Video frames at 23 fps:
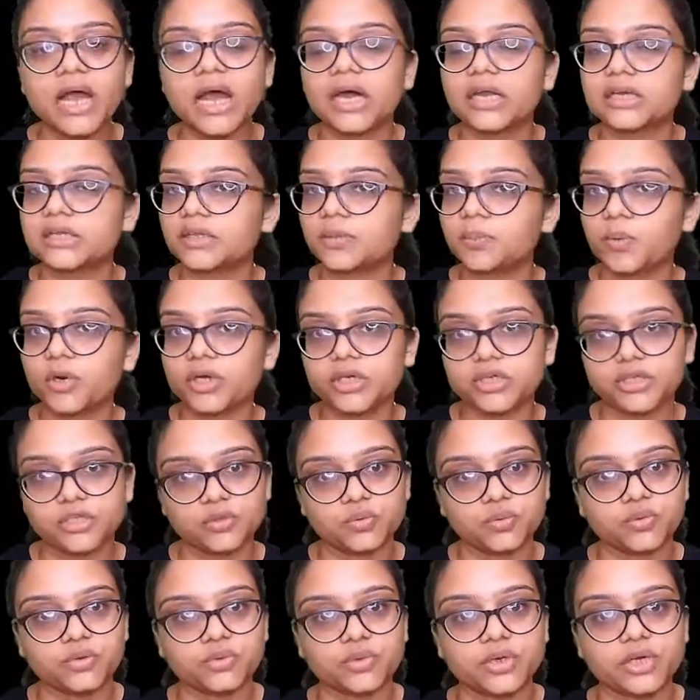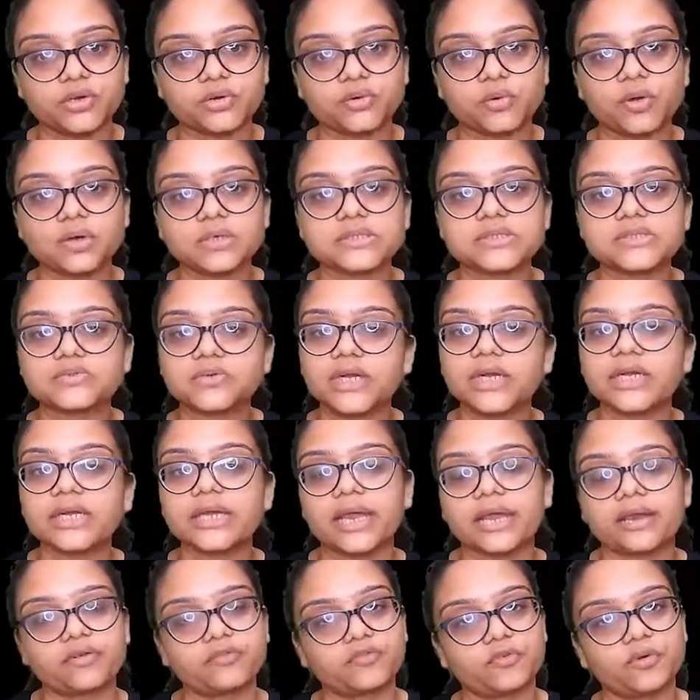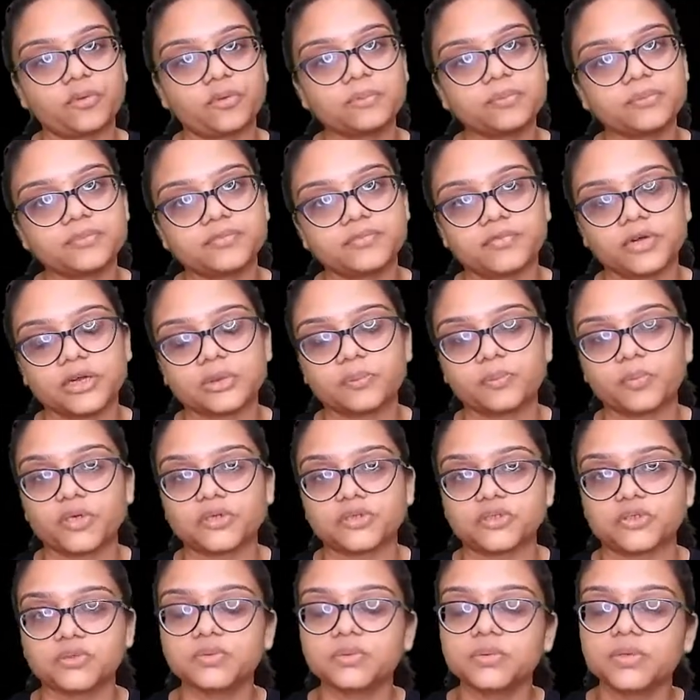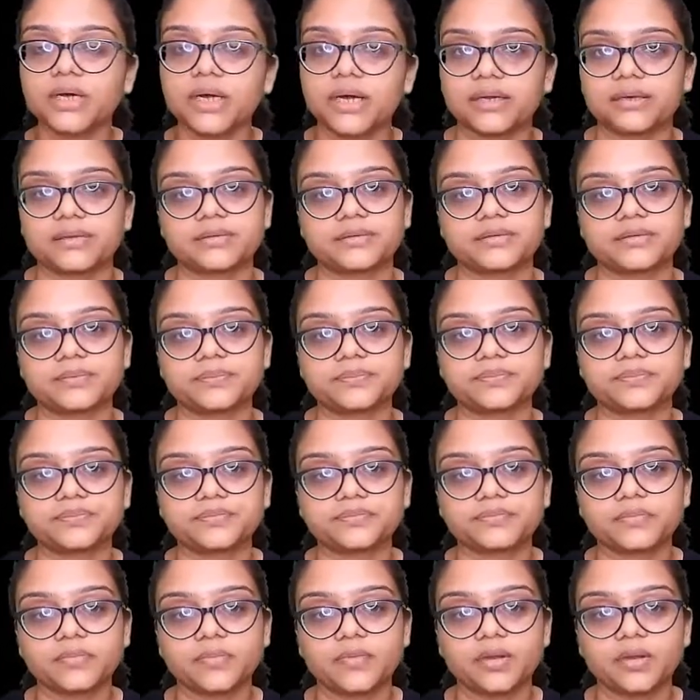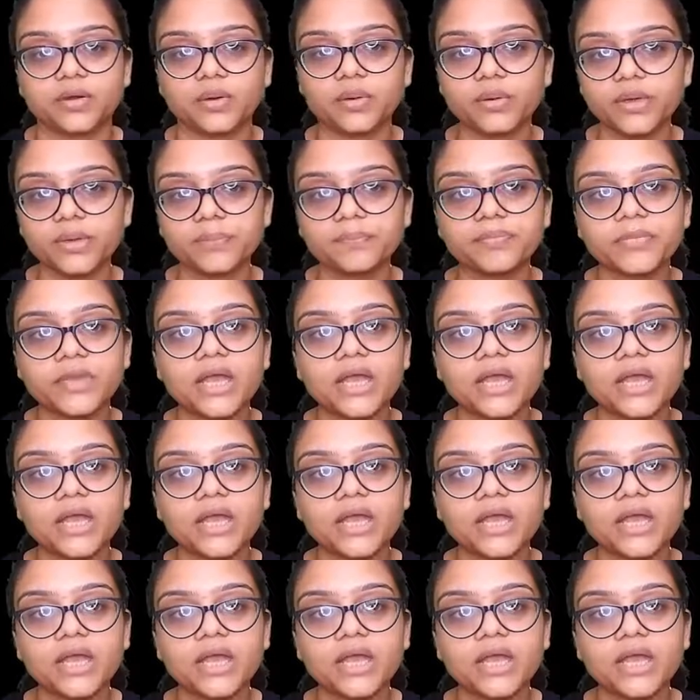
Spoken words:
another point Q, you can draw a straight line from one point to another. Okay.